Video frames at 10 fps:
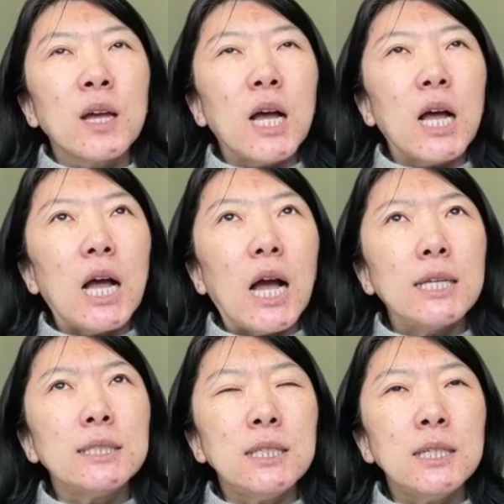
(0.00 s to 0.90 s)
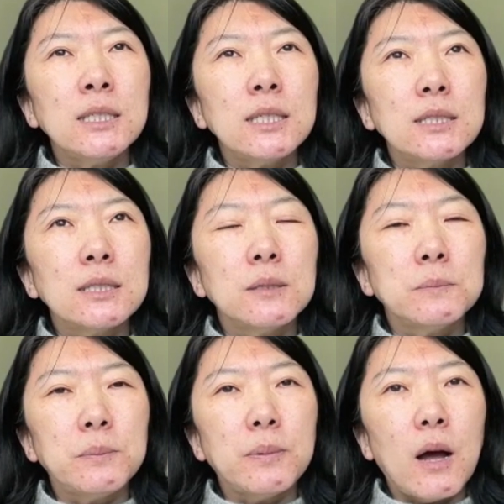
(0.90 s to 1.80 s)
I think it's
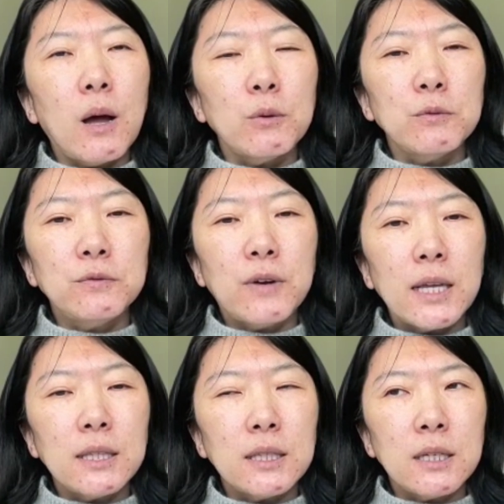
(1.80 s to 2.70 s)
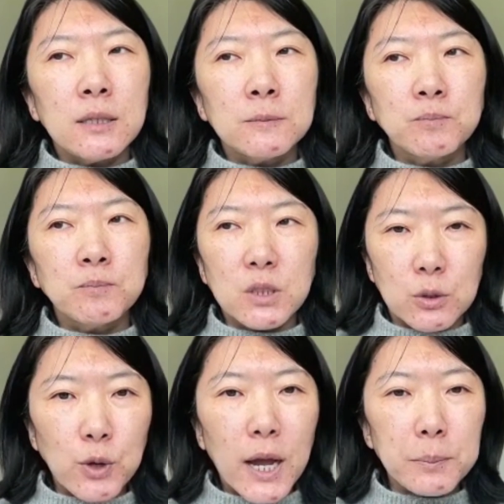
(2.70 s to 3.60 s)
about finding the
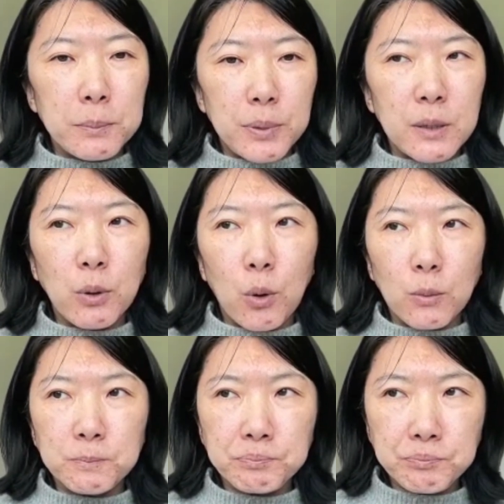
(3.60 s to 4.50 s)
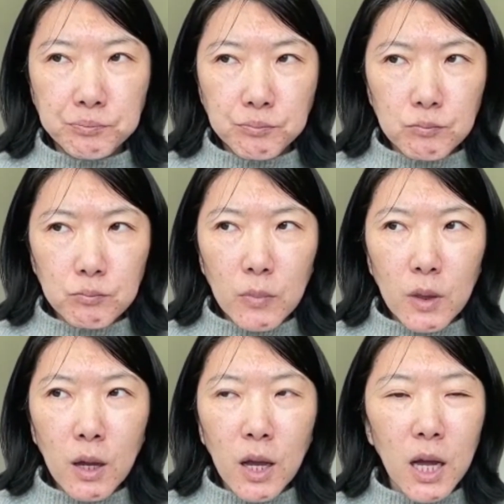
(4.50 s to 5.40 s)
right people.
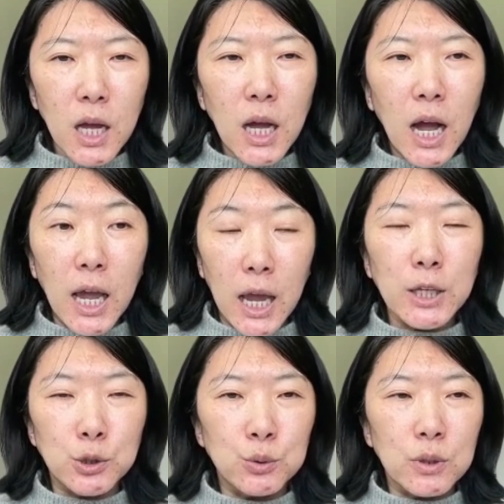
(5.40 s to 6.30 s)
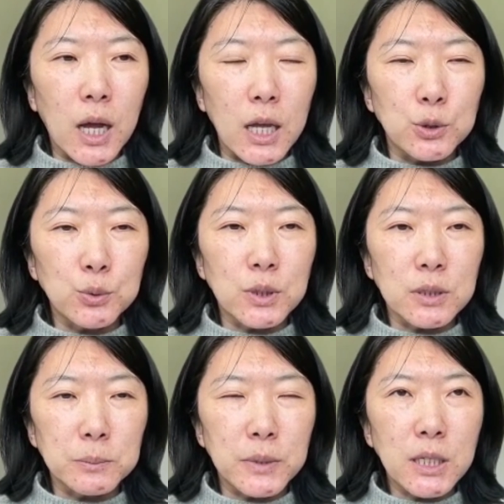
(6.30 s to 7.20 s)
I do
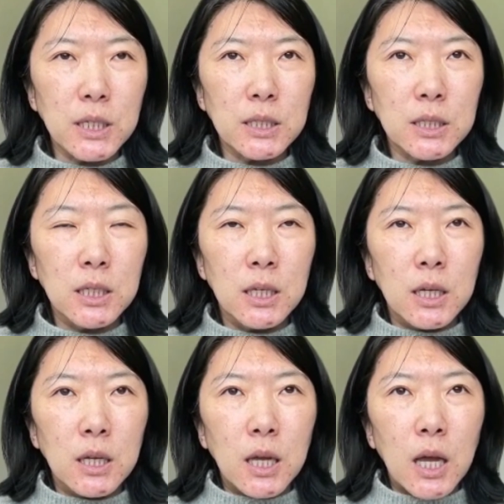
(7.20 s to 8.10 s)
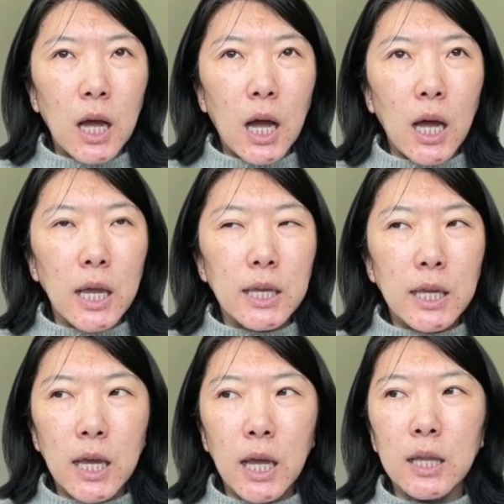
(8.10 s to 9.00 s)
admit I
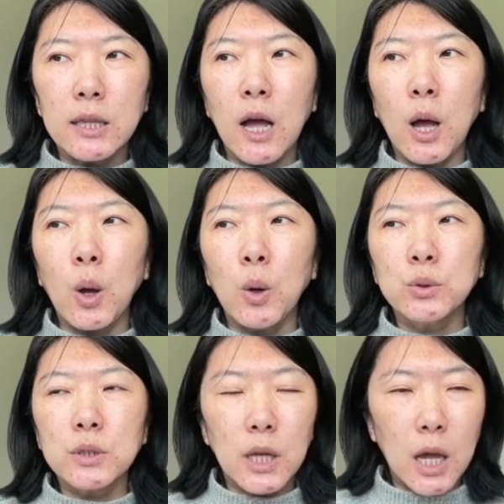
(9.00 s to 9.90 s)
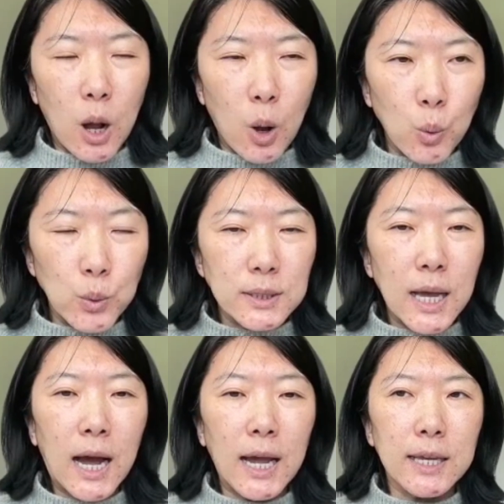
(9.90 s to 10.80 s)
cannot tell with
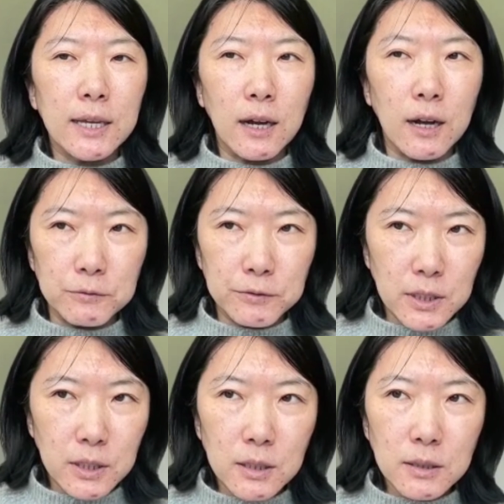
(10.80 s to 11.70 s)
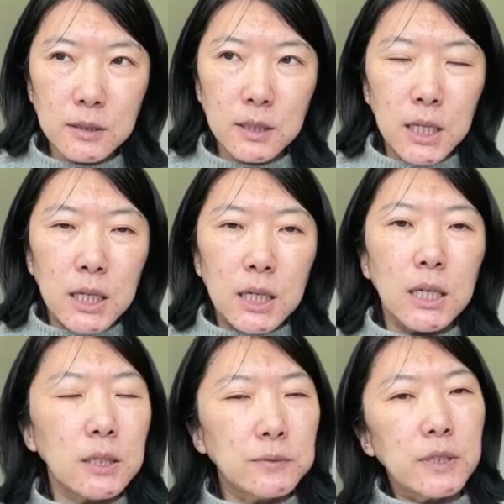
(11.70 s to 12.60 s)
high confidence
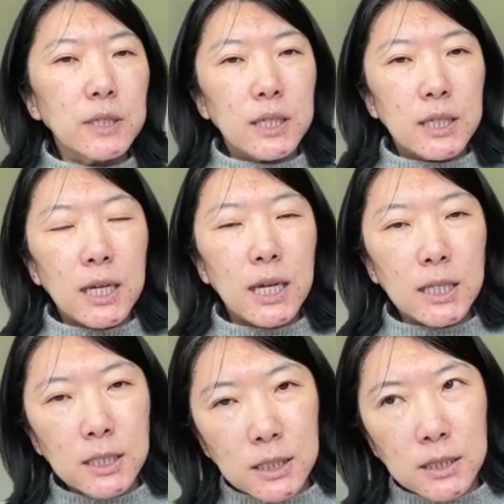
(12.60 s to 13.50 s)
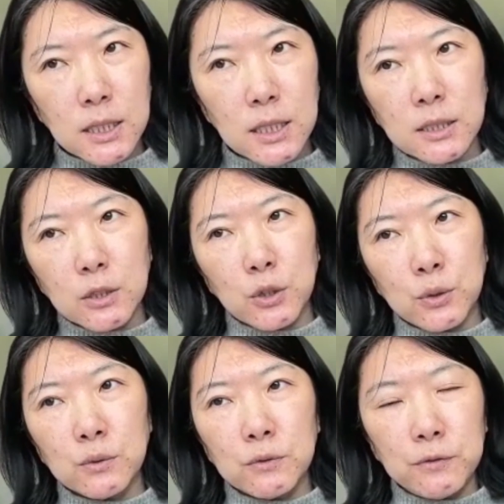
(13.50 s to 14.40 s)
if a candidate is a
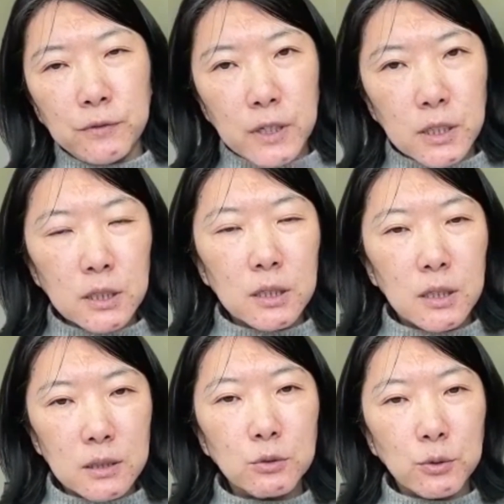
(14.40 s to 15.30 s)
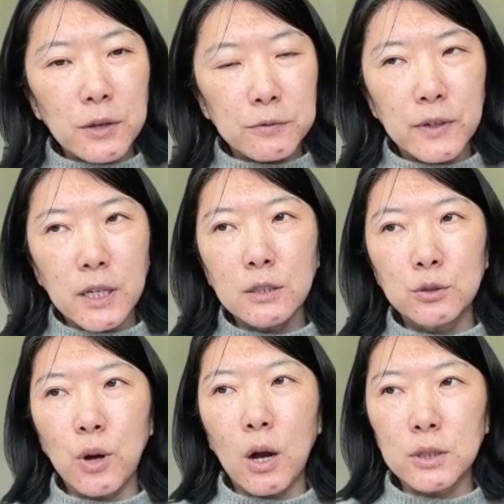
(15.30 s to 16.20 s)
good fit, is a right fit
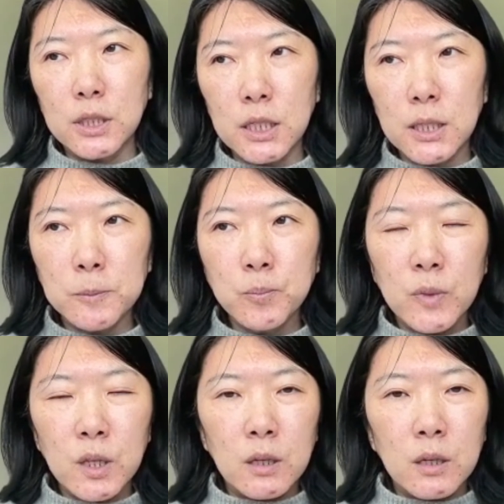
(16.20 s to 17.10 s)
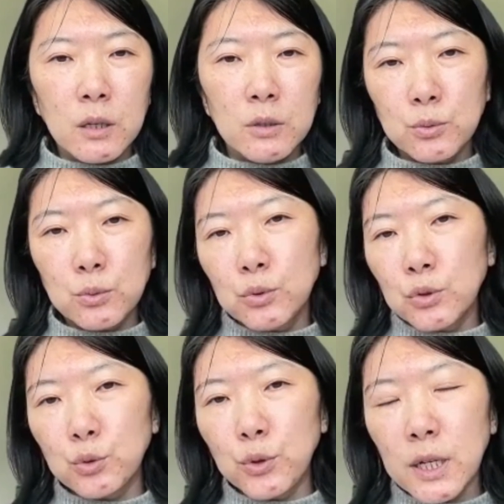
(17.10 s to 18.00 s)
to our team through
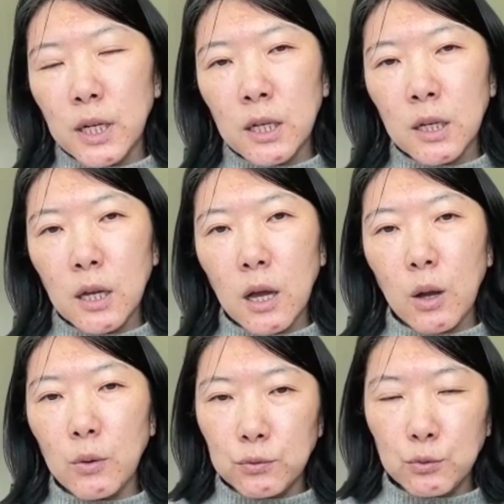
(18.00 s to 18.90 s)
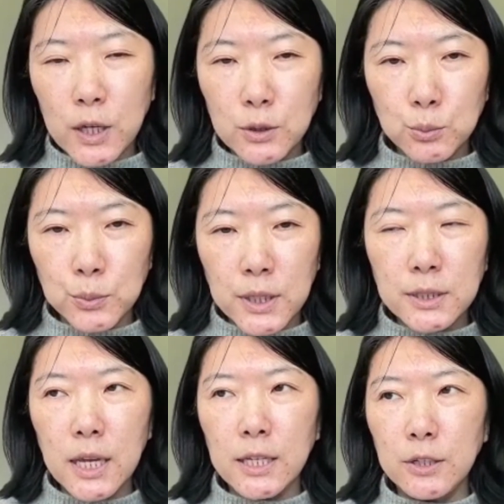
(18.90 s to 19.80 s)
screening of resumes
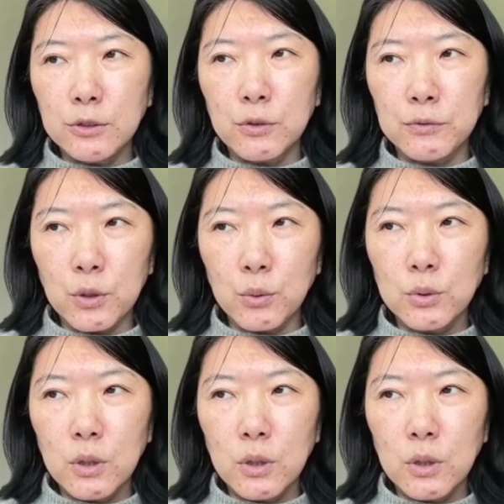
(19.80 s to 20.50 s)
and interview.